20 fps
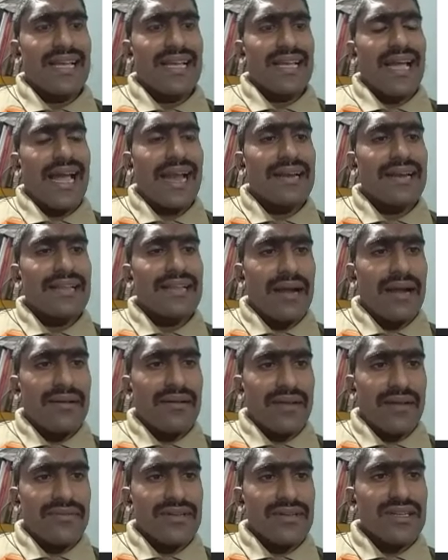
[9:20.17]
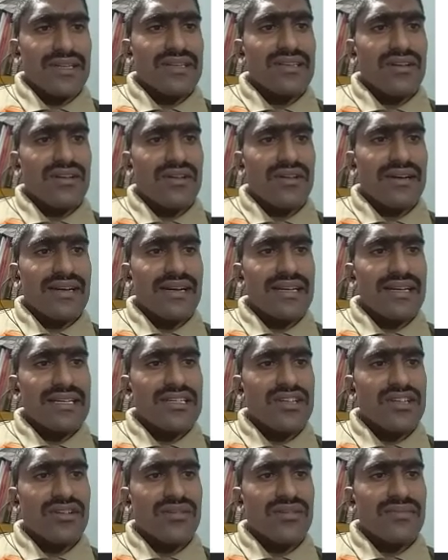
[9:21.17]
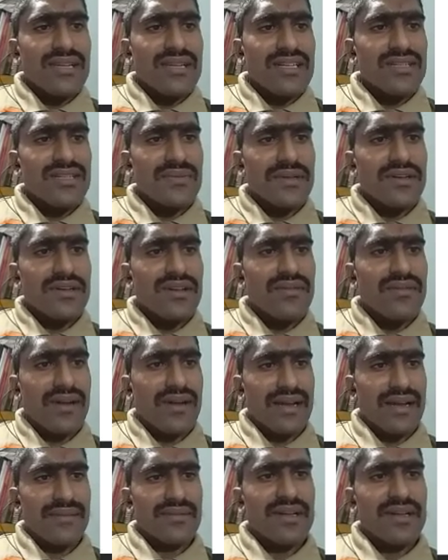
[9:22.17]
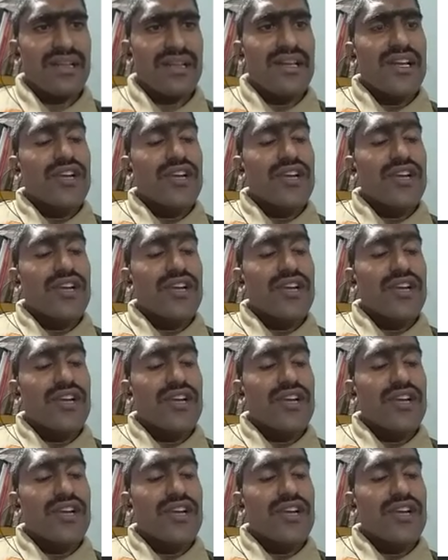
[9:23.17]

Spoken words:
and after the contradiction of that spindle fiber,